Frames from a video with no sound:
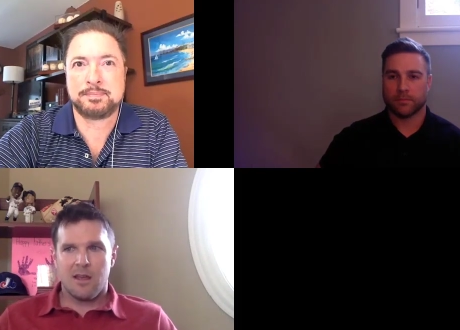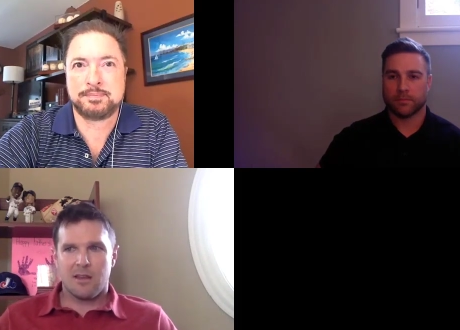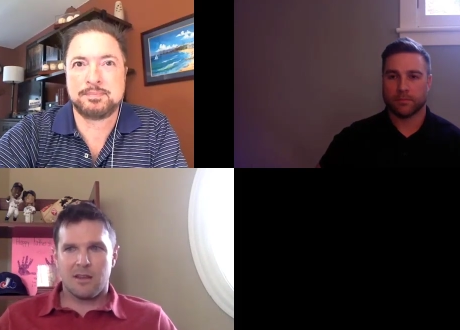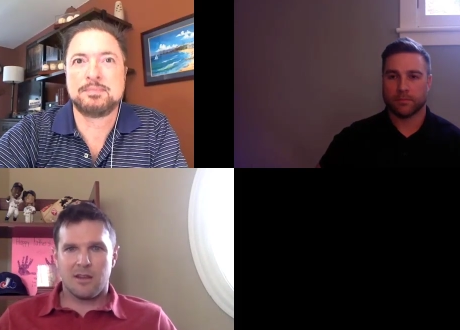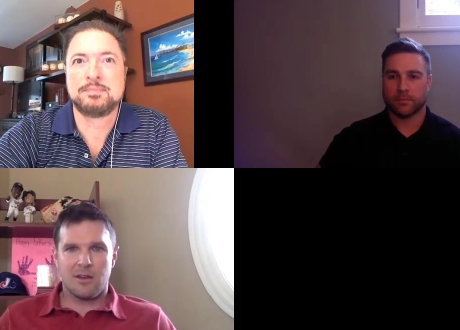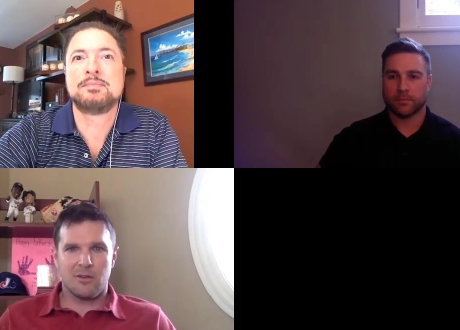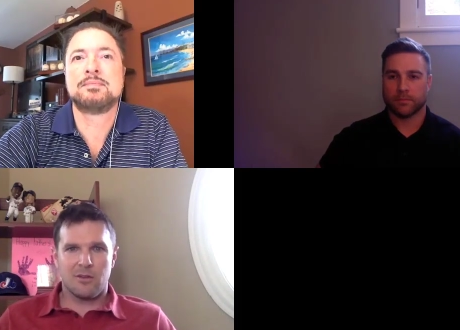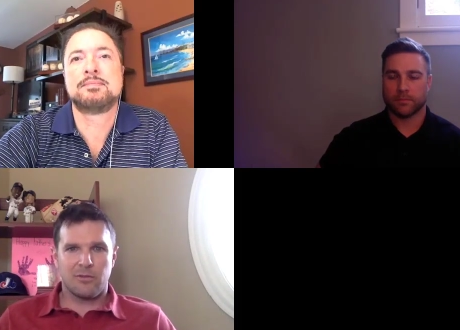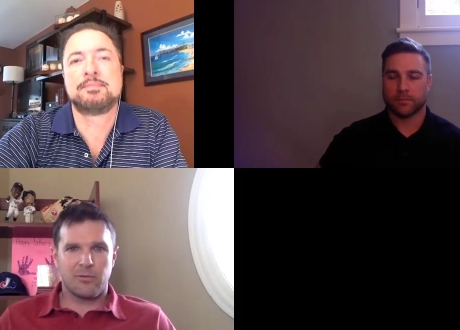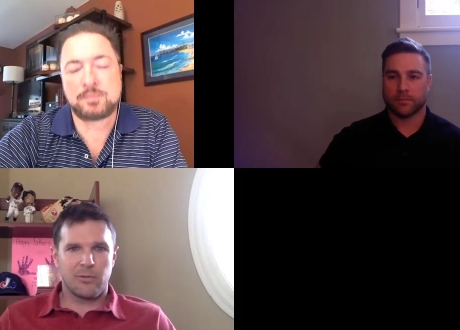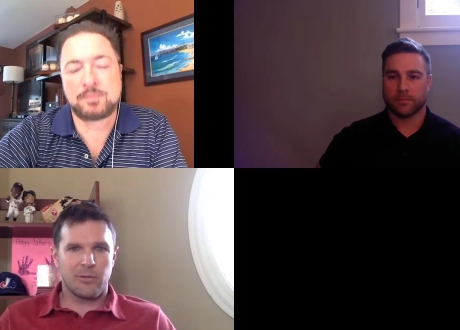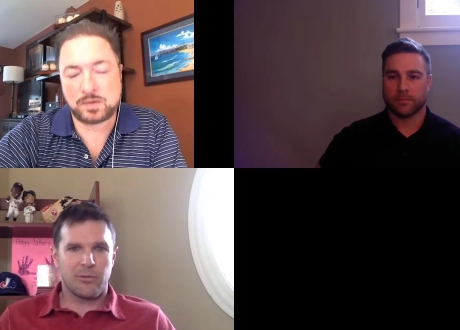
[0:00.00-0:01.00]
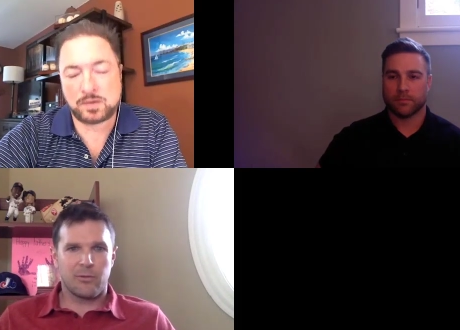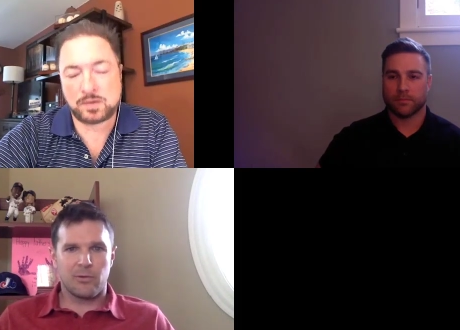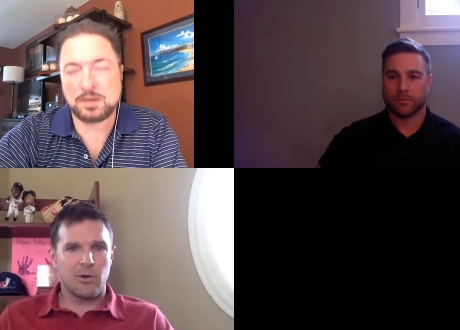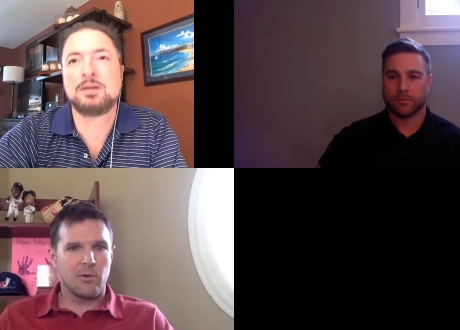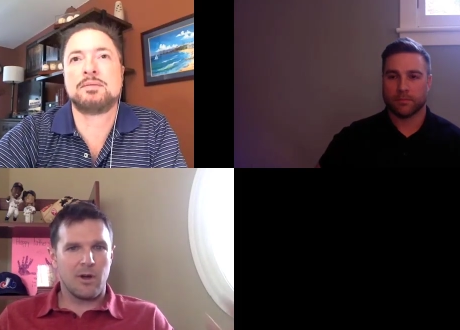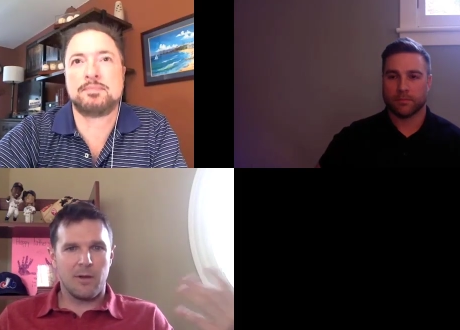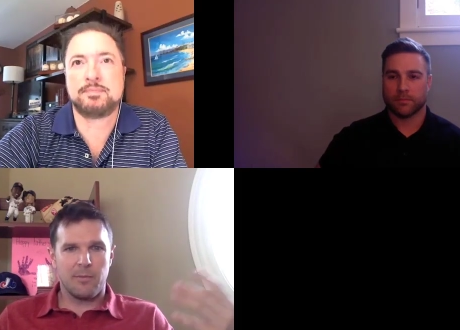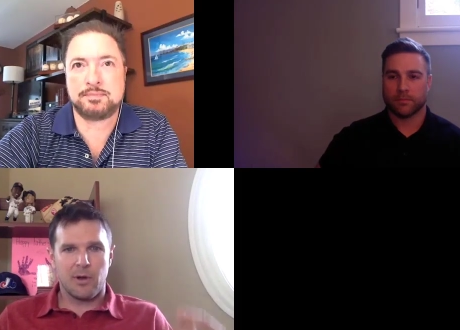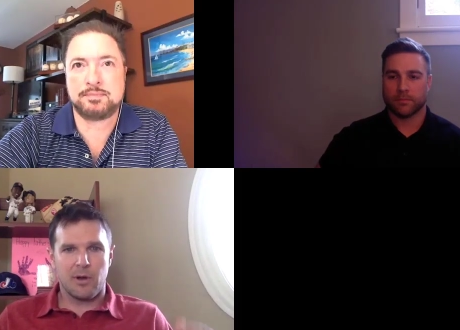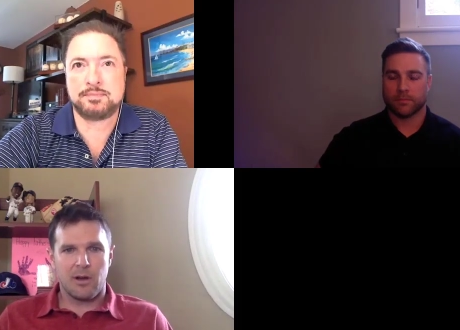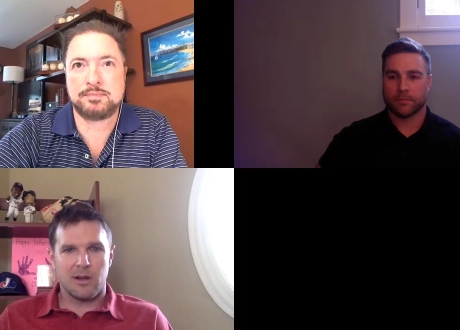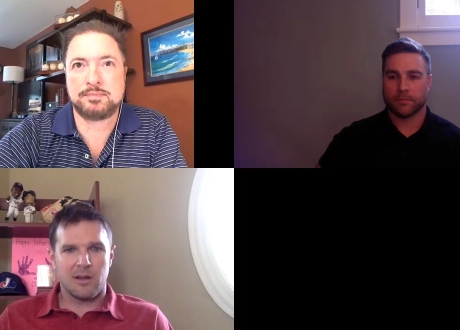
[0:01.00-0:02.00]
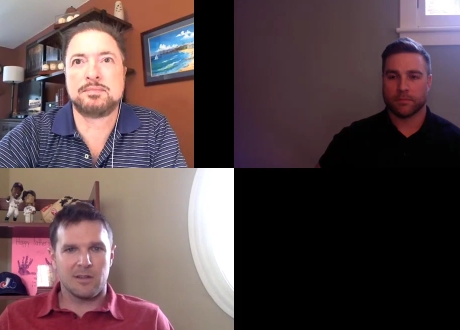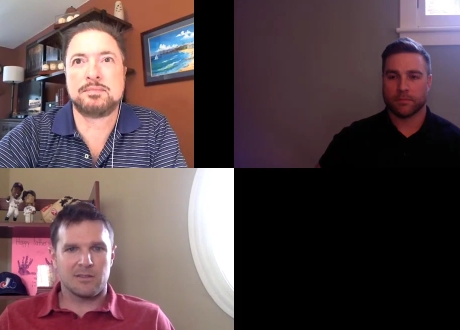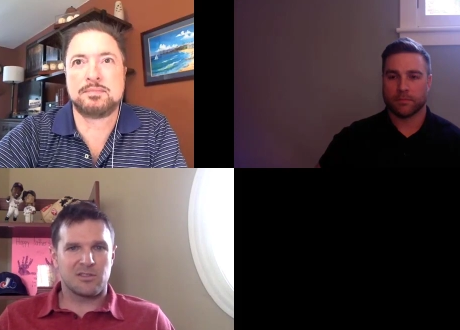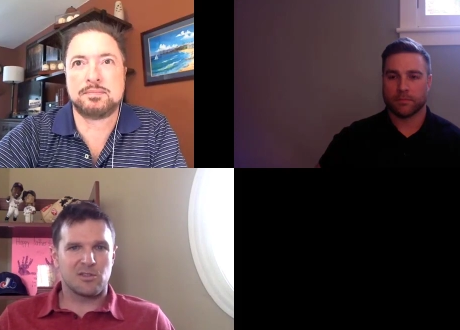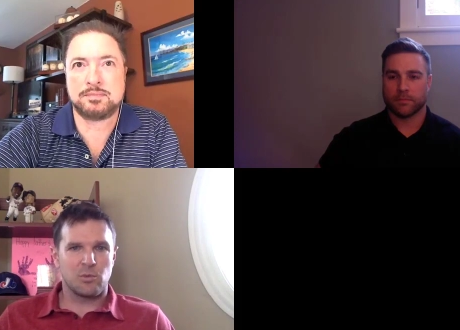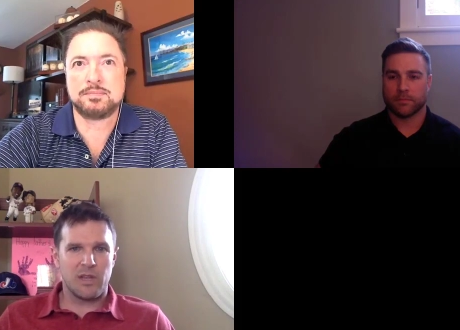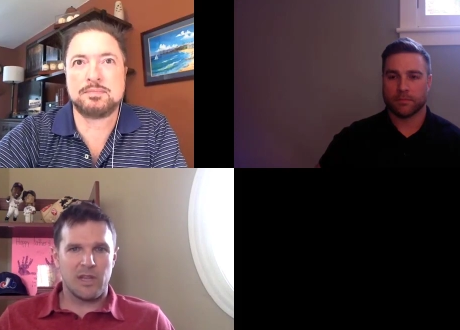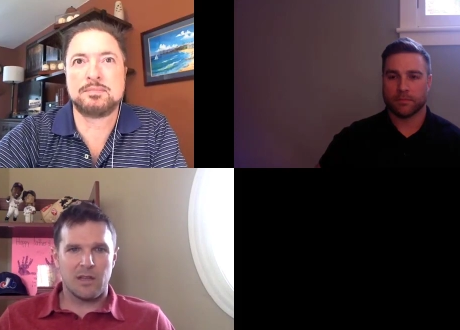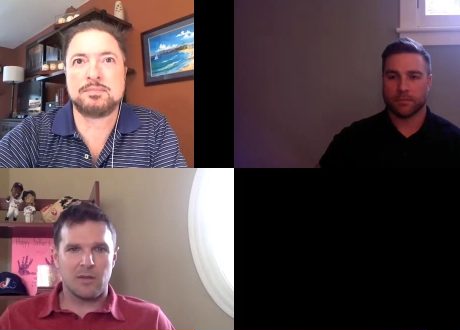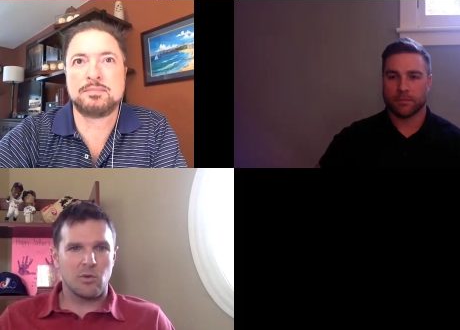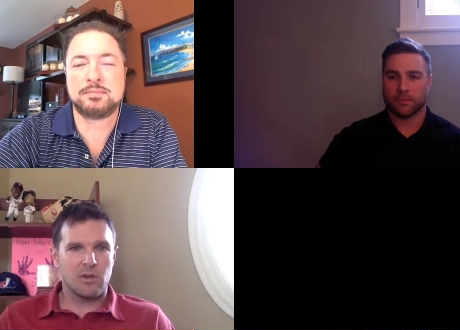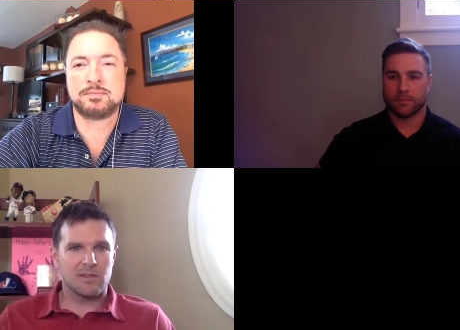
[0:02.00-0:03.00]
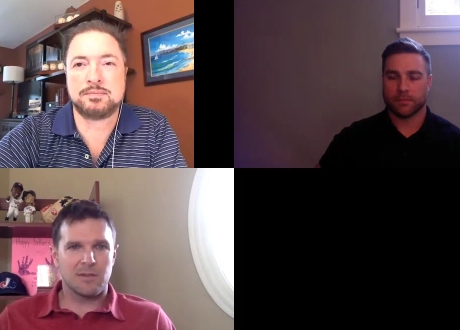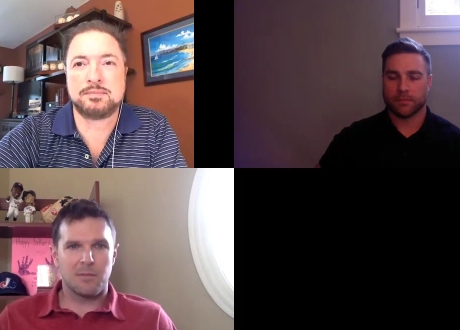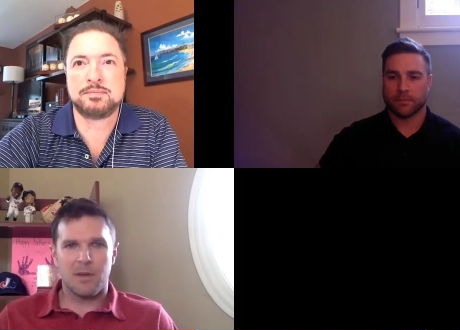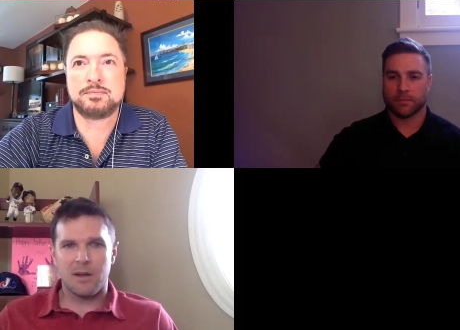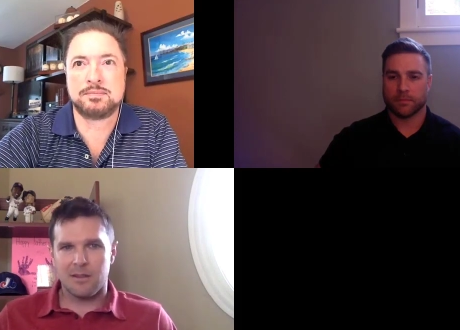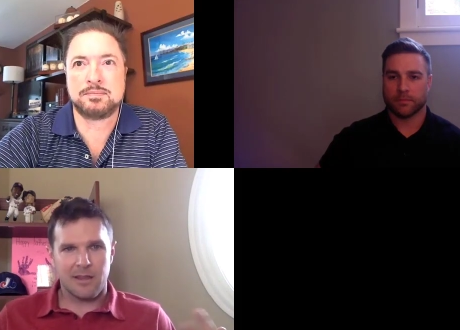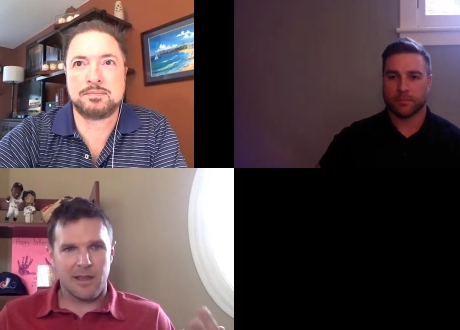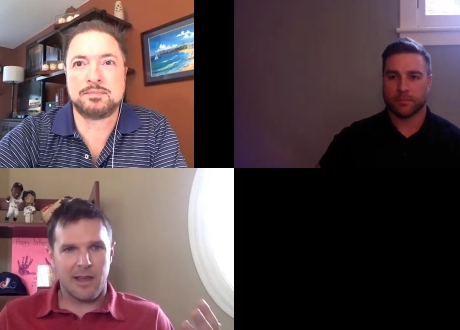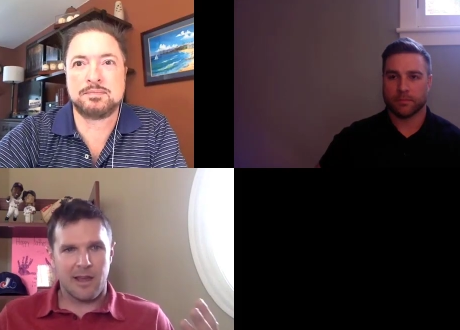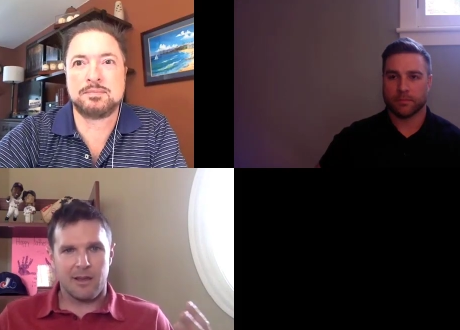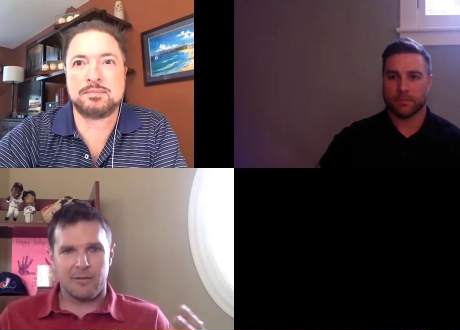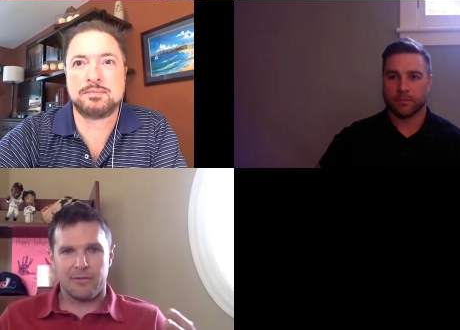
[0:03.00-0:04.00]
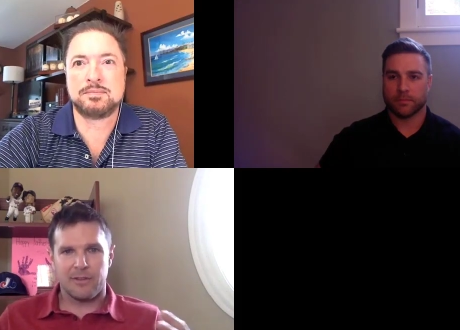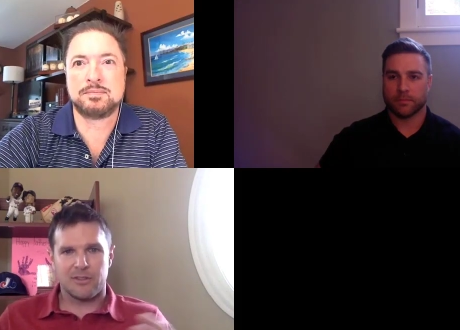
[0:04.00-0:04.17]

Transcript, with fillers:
Speaker 1: you know, throw up a suite and once a month have